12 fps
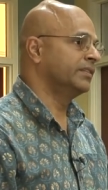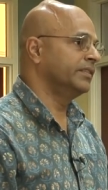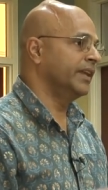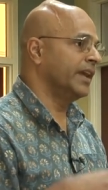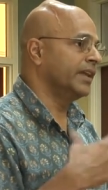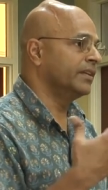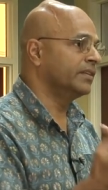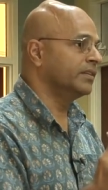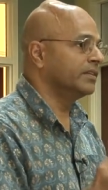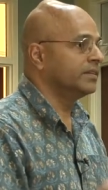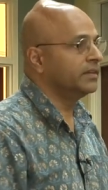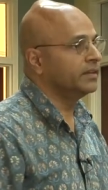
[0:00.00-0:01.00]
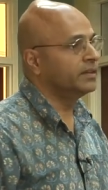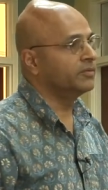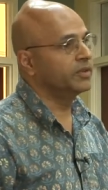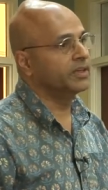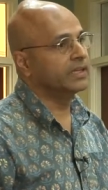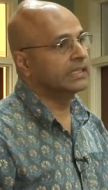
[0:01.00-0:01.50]
than
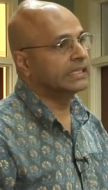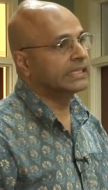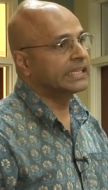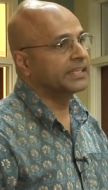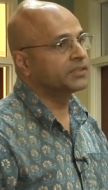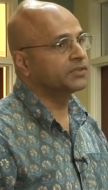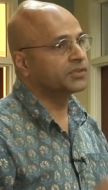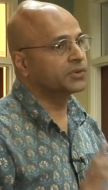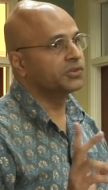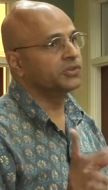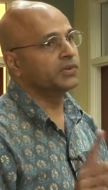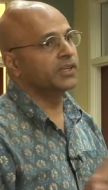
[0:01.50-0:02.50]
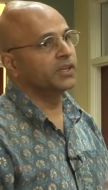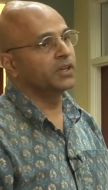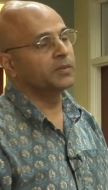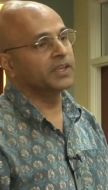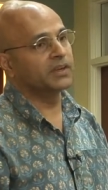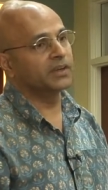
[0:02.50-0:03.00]
even in the case of
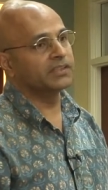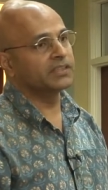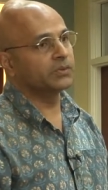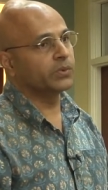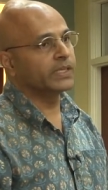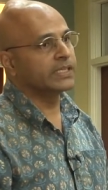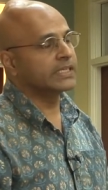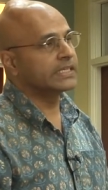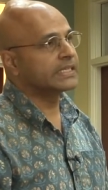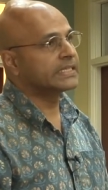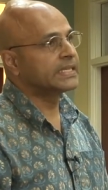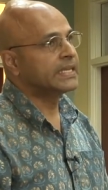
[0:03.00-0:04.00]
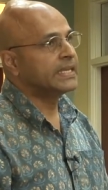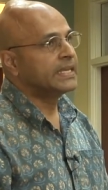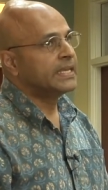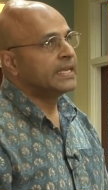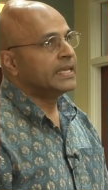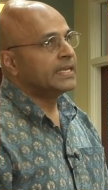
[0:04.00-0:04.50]
socio-economic consequences.
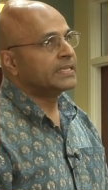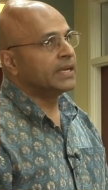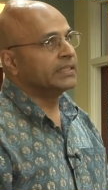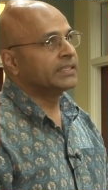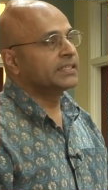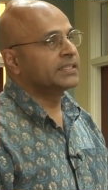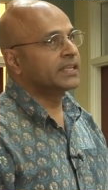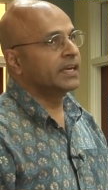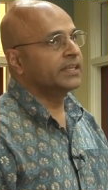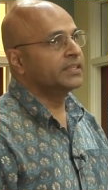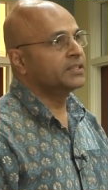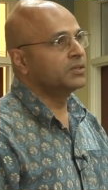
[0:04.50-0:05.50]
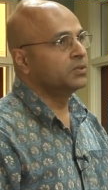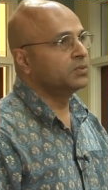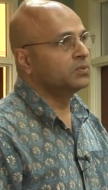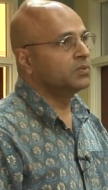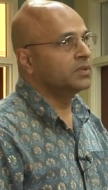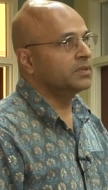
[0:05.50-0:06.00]
So I'll just cite
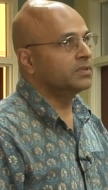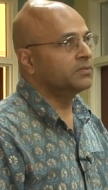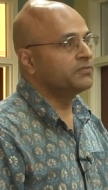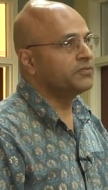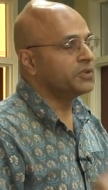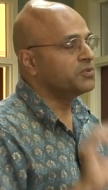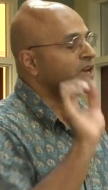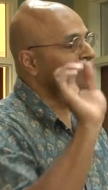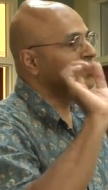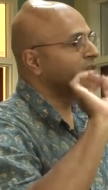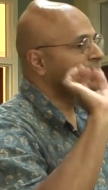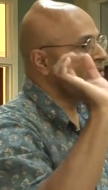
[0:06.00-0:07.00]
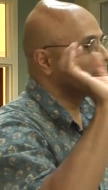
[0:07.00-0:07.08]
you a few numbers